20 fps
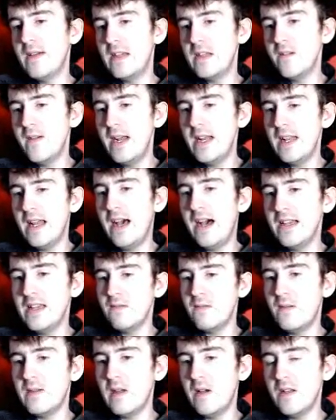We saw it
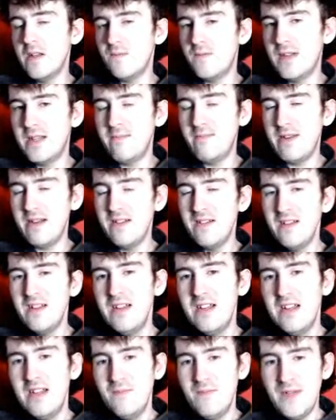last week with the husband,
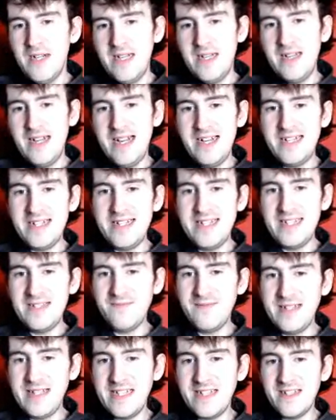and
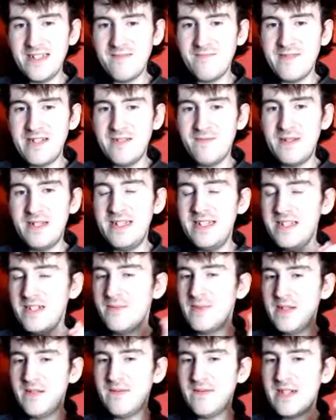this week it just went up a
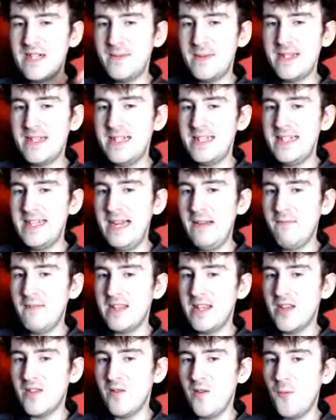little bit further, didn't it,
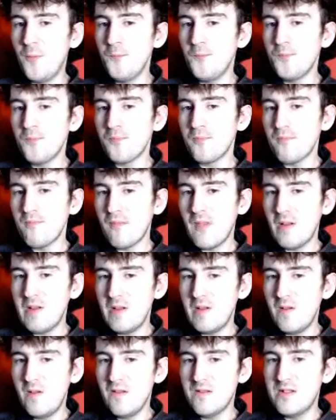with the
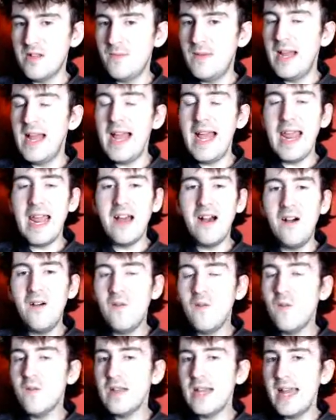daughter. But hey,
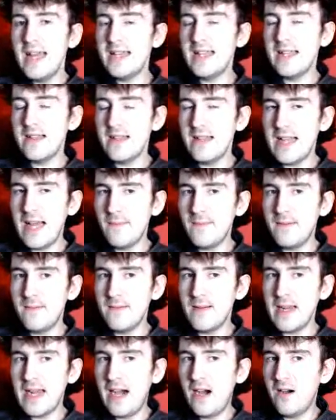aren't all kids
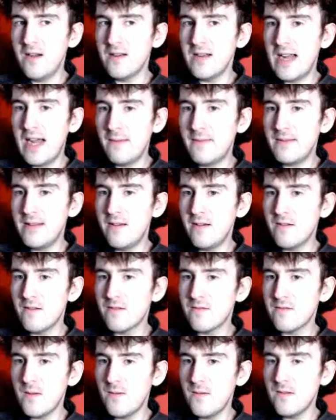have little
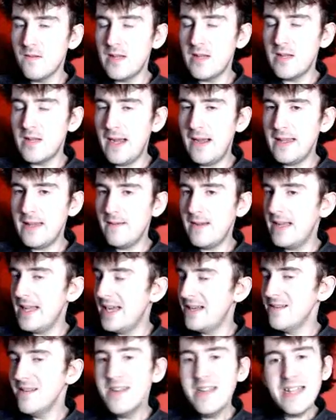scruffles with their parents now
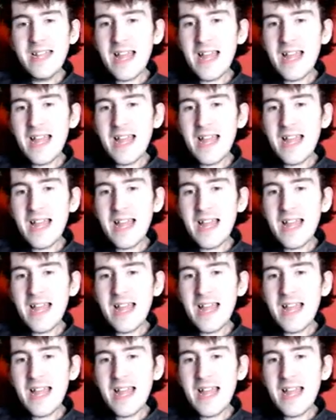then?